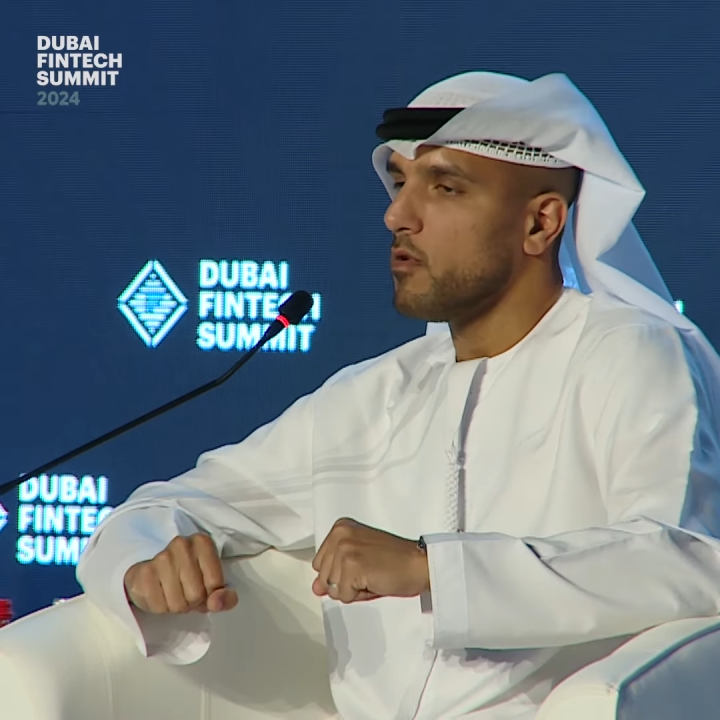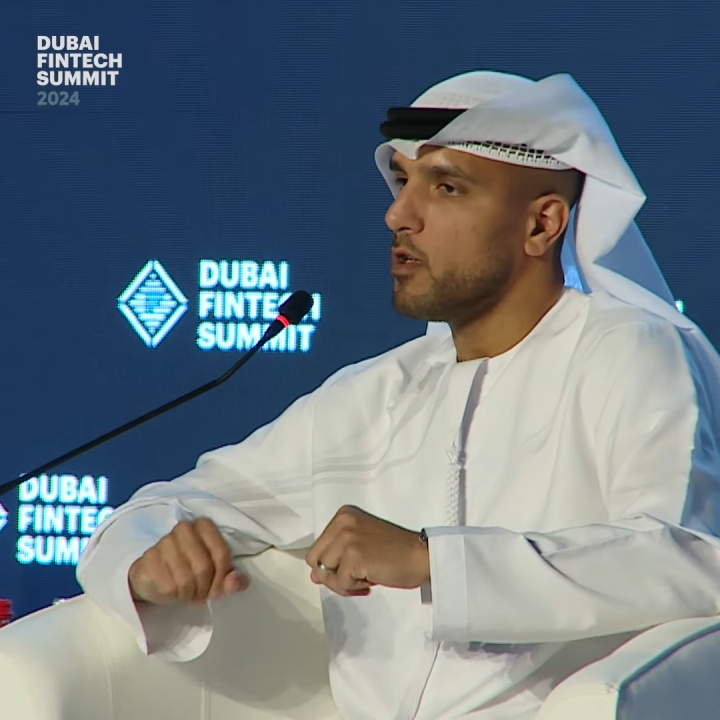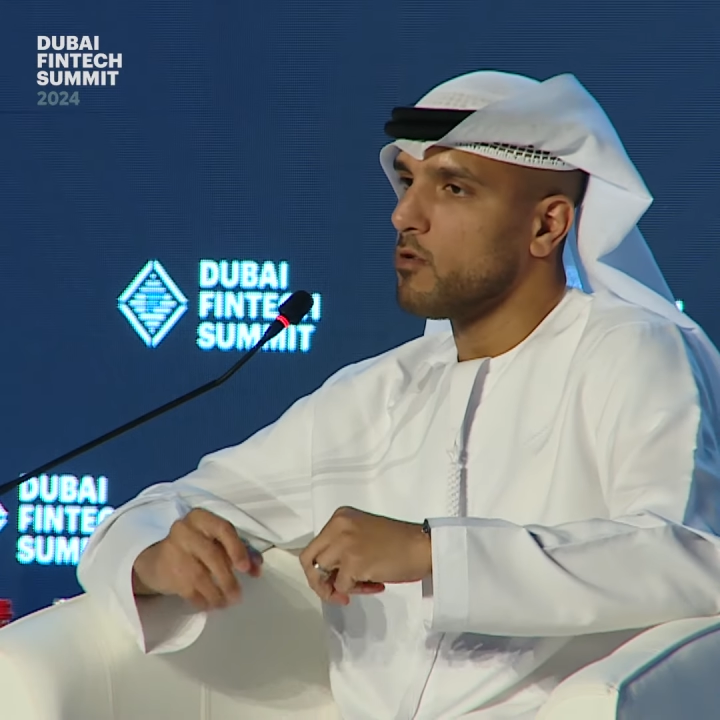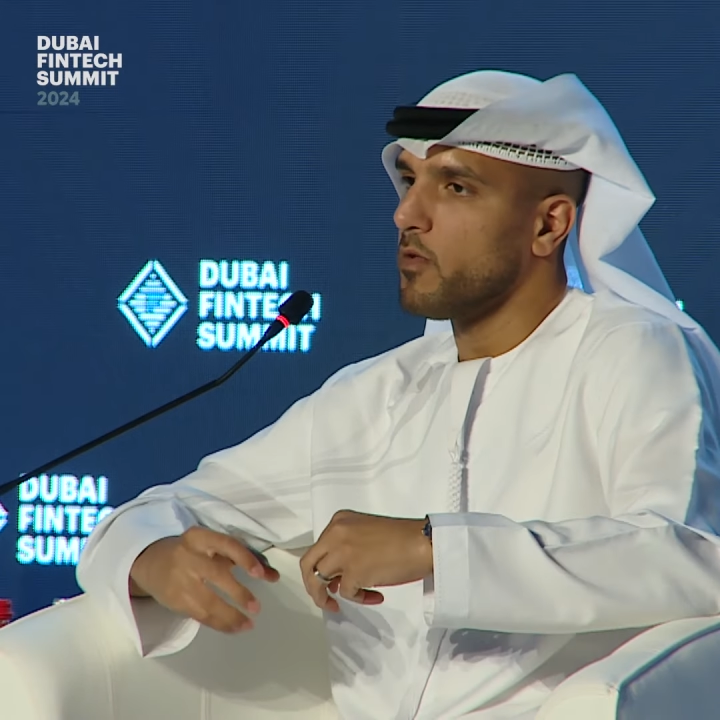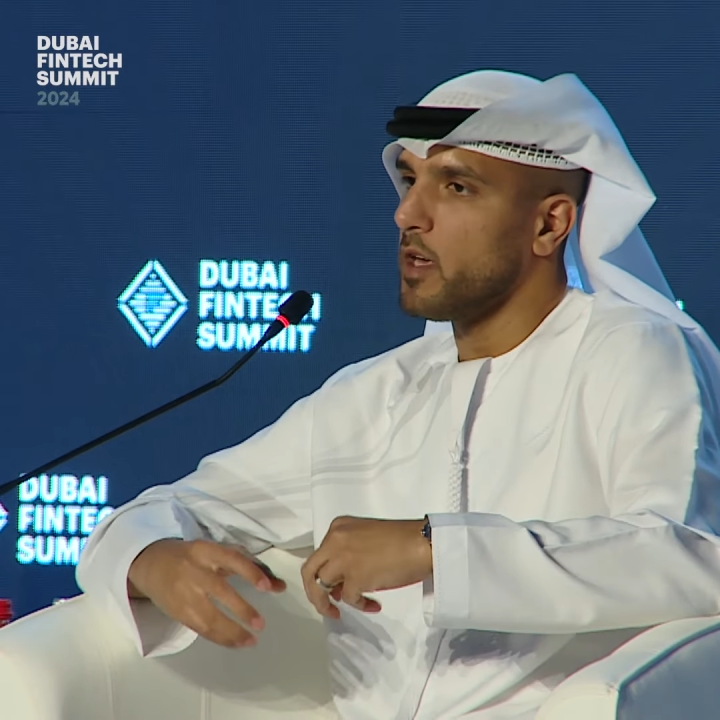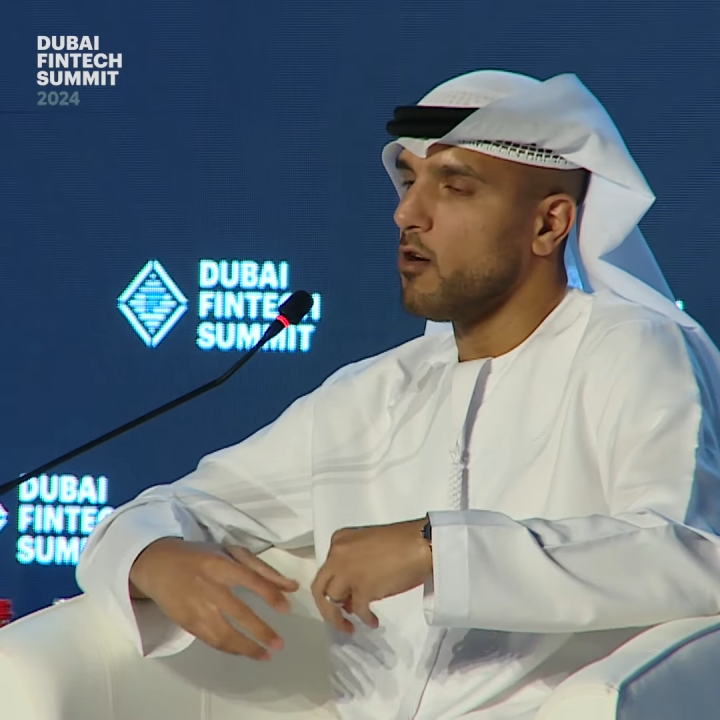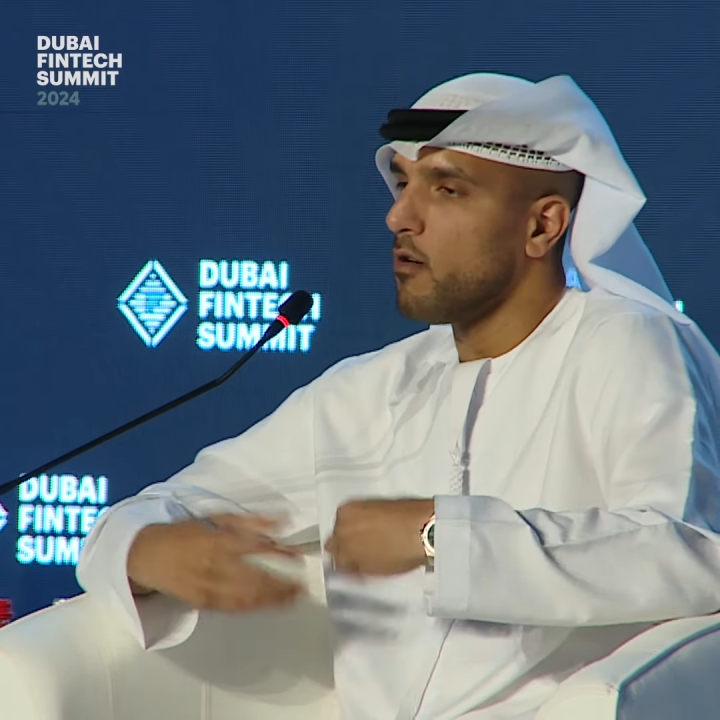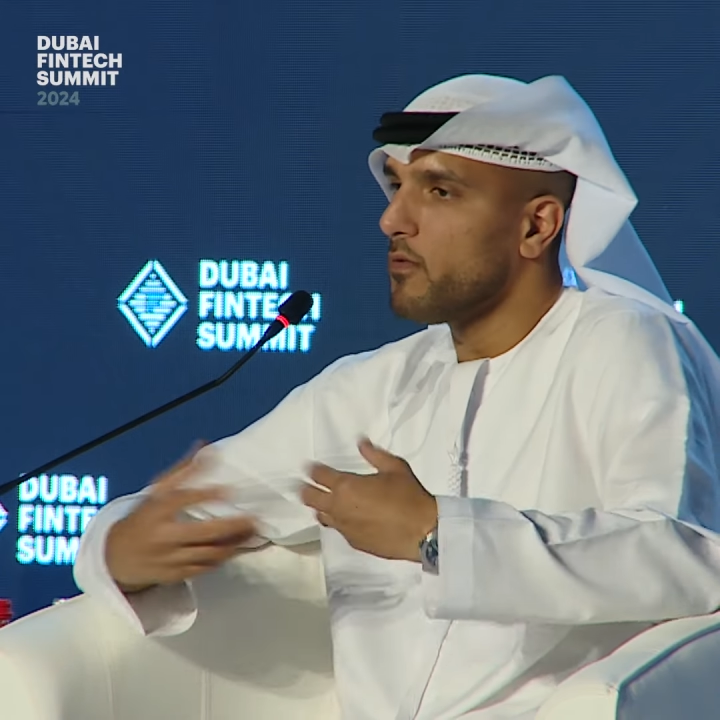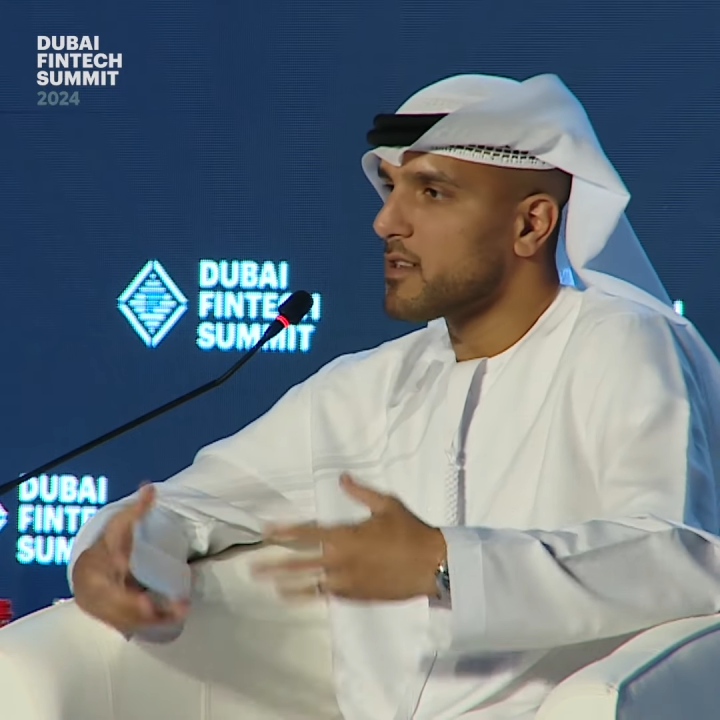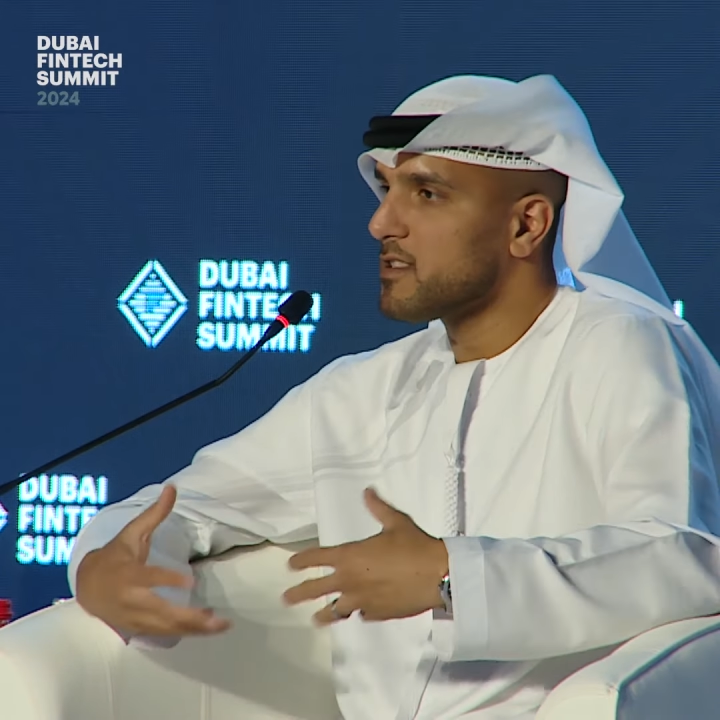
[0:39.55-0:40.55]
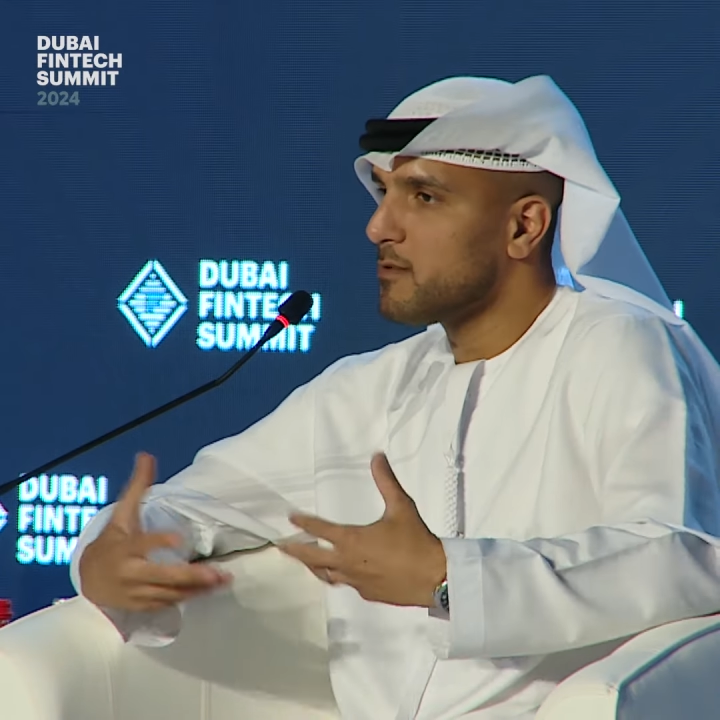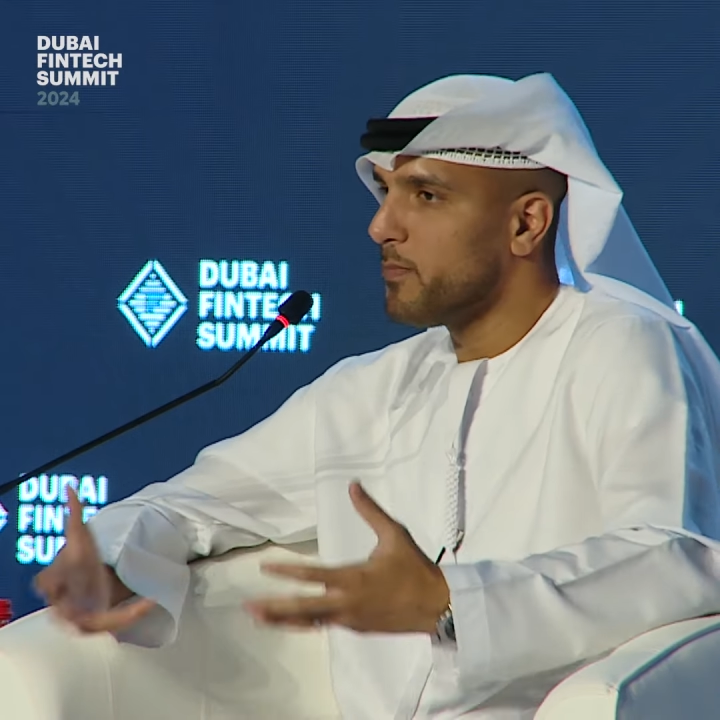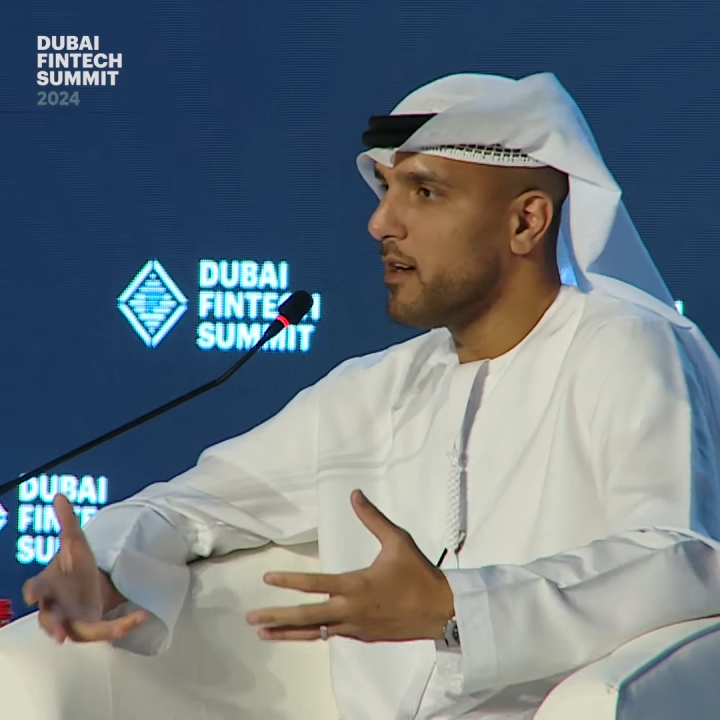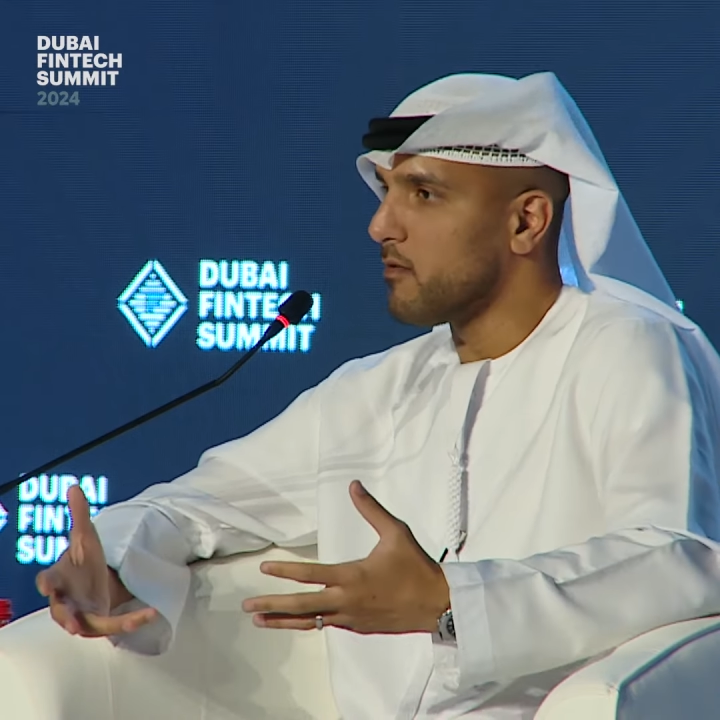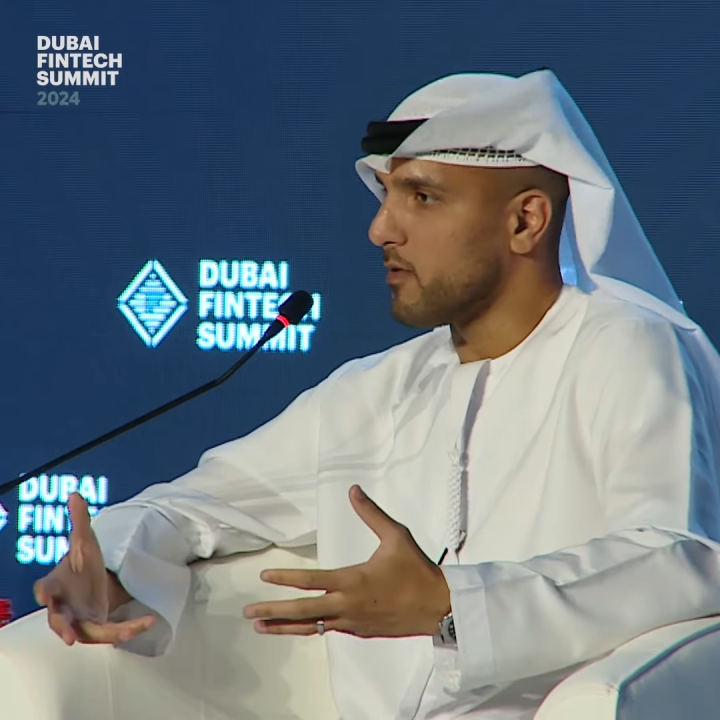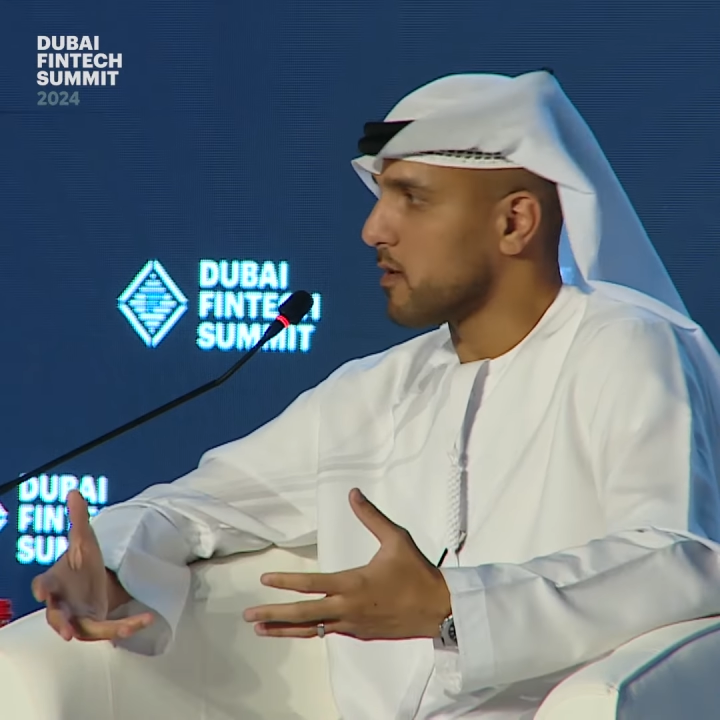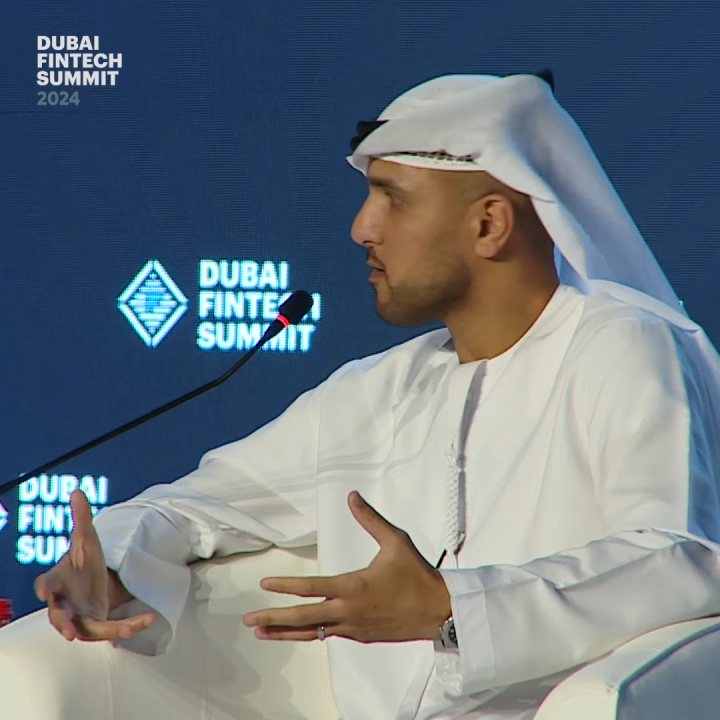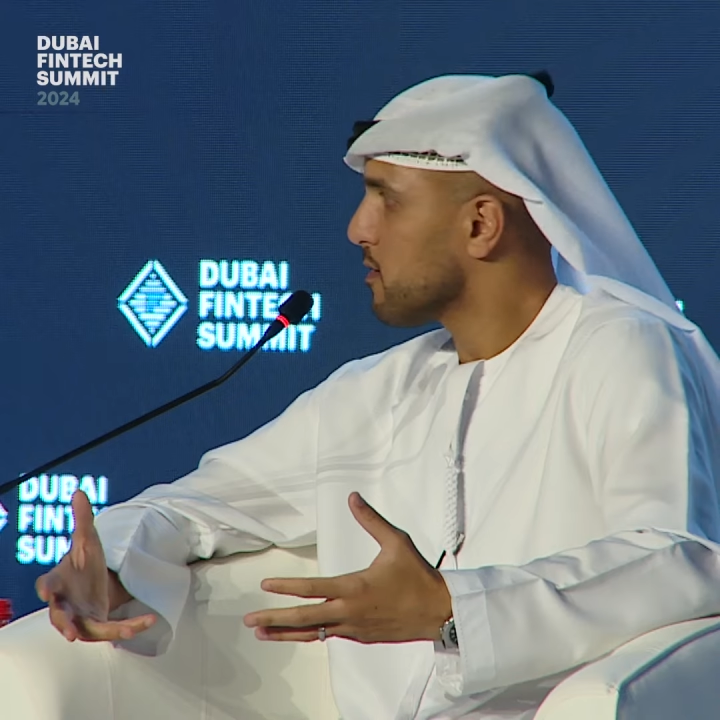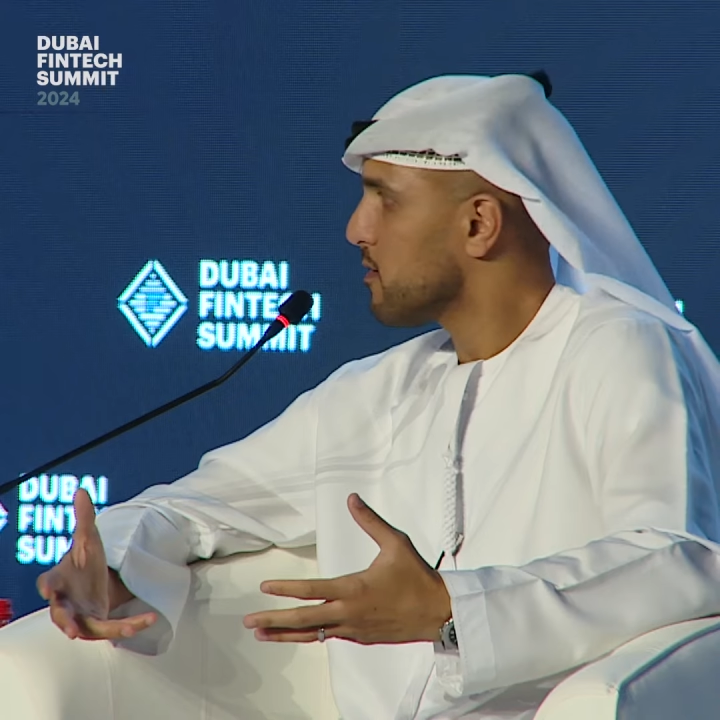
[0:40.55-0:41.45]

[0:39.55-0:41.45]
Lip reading: You know, the overspill of it,